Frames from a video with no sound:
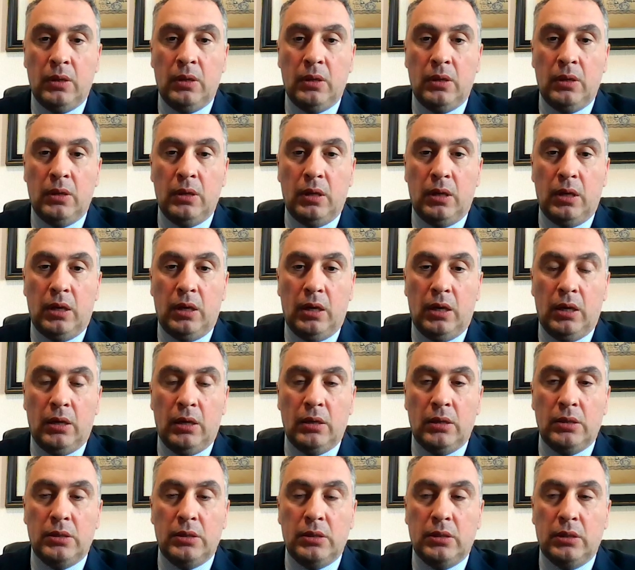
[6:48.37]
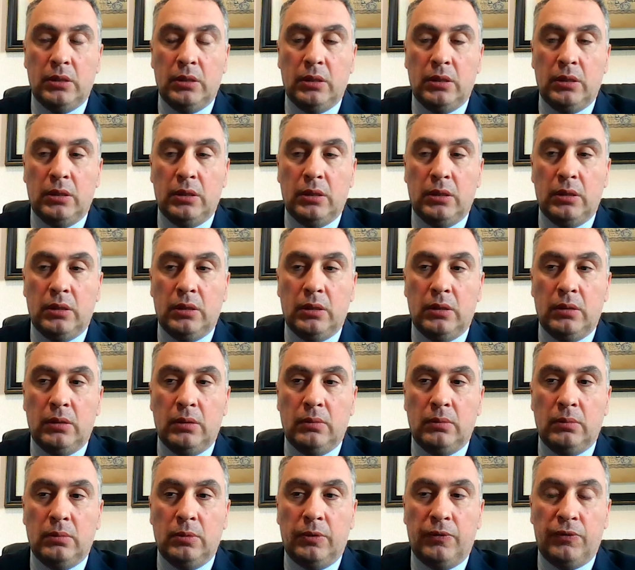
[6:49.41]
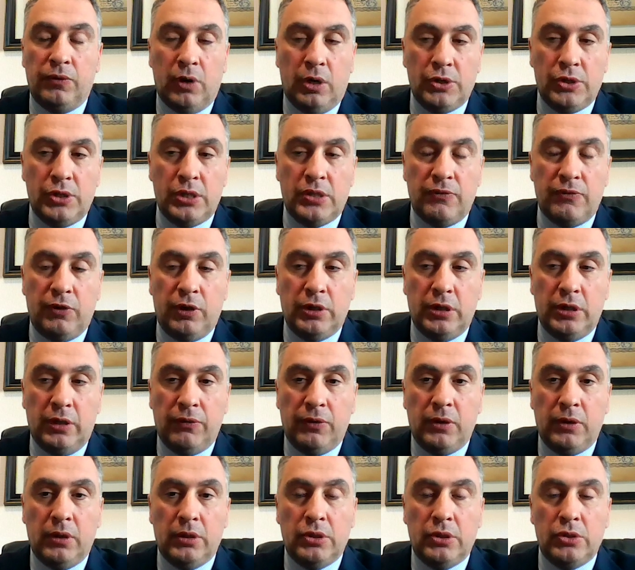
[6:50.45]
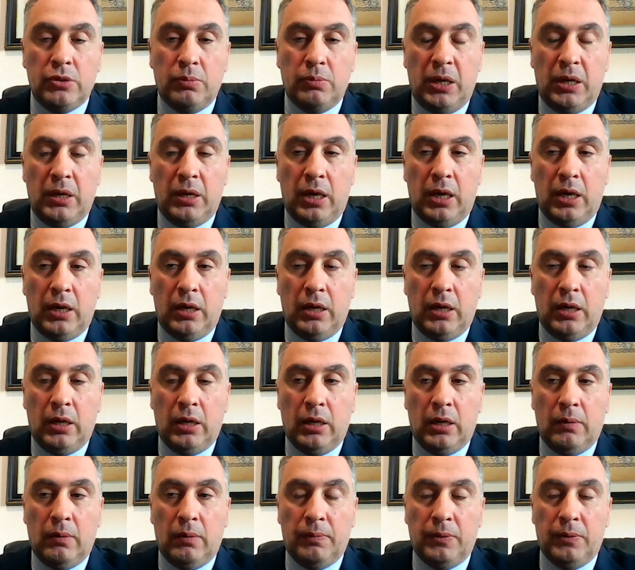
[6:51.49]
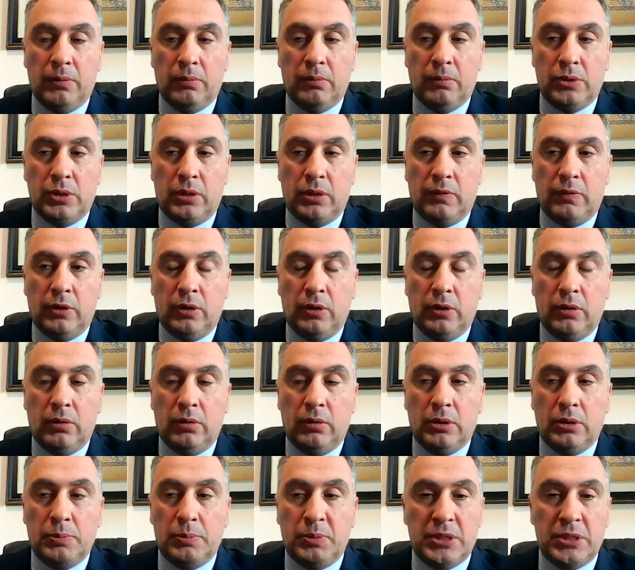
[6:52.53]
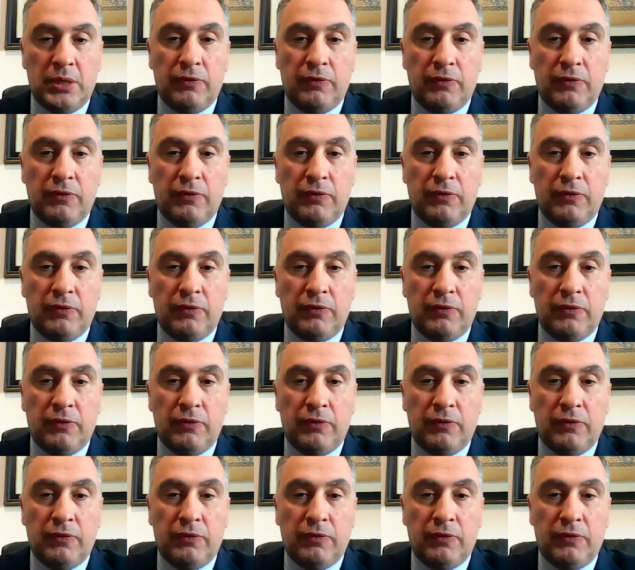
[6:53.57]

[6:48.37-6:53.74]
And of course, it's very difficult to make any sort of, specific